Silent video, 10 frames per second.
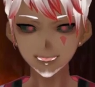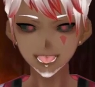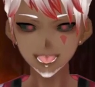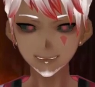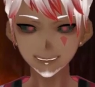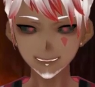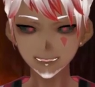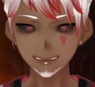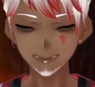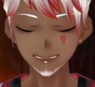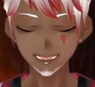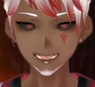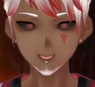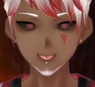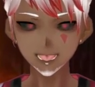I've ever
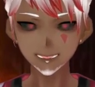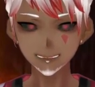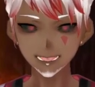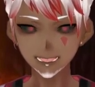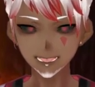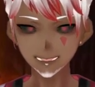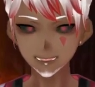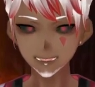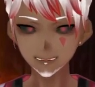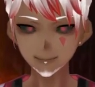seen of this creature.